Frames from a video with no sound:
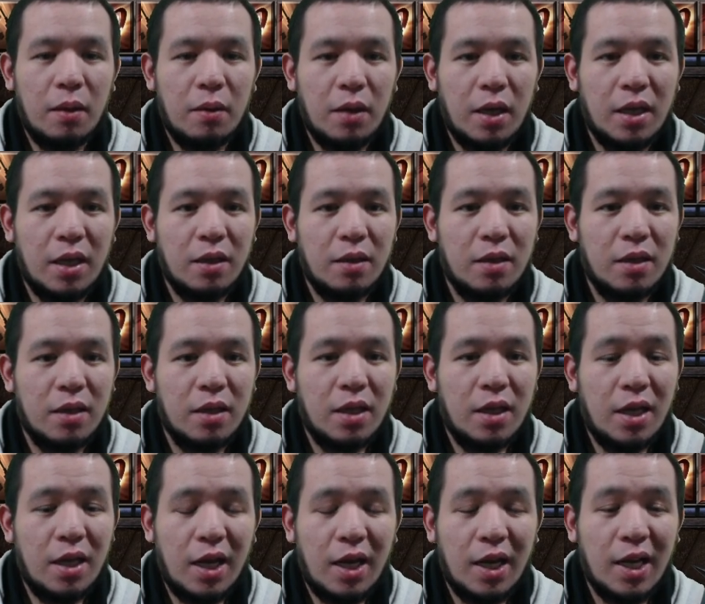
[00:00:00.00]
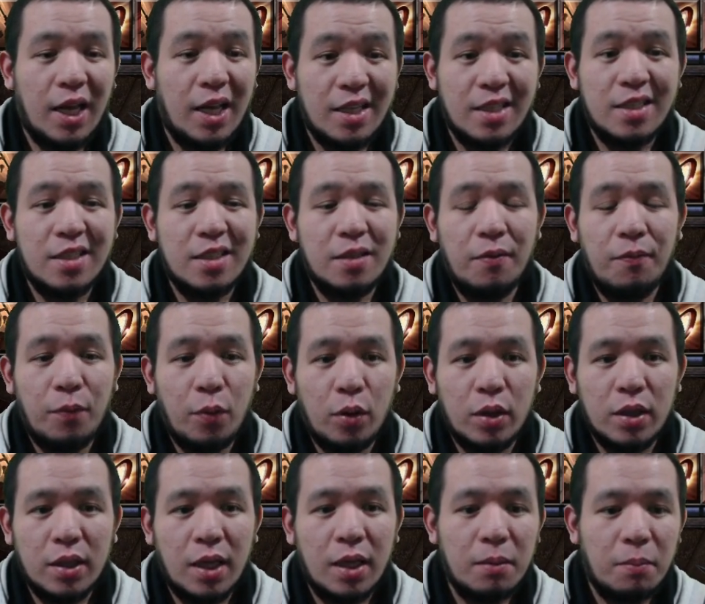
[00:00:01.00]
And again, it's
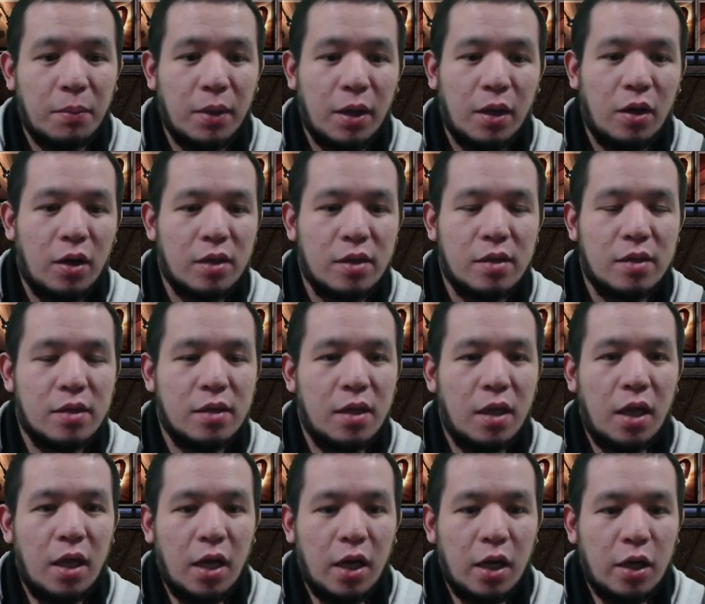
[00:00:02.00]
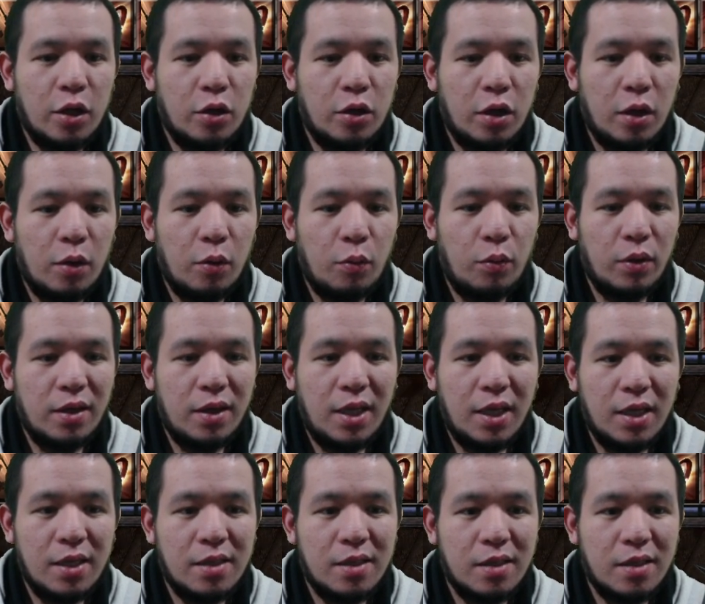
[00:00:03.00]
important because with
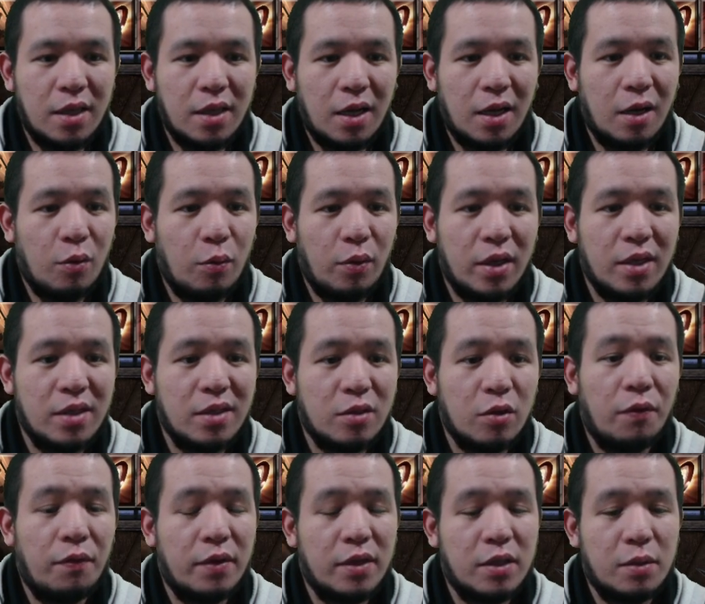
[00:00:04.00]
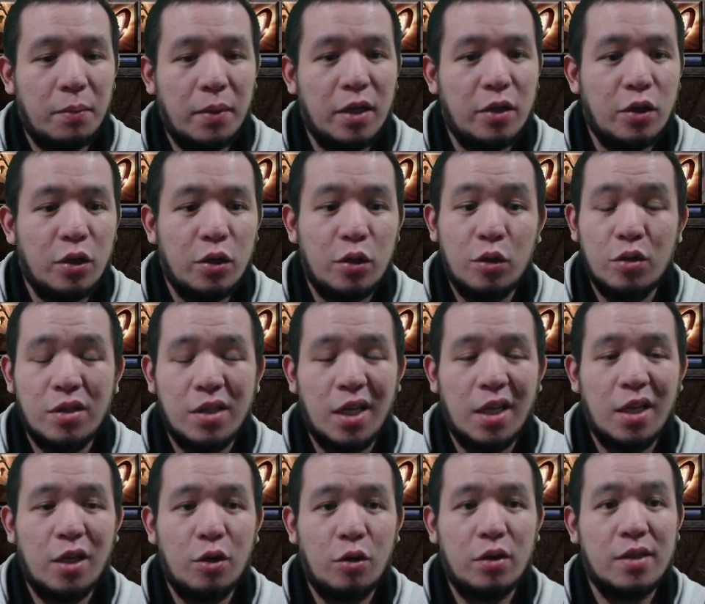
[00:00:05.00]
this Wings of Ishmir, you're
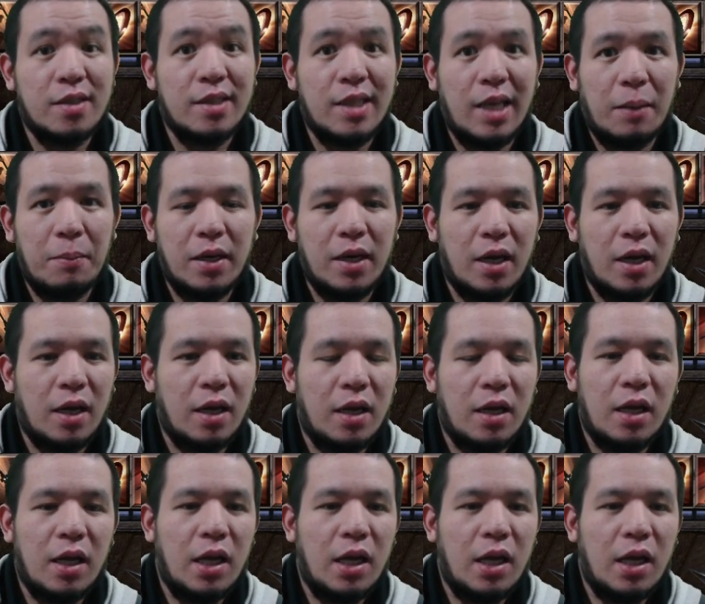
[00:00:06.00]
using your stamina.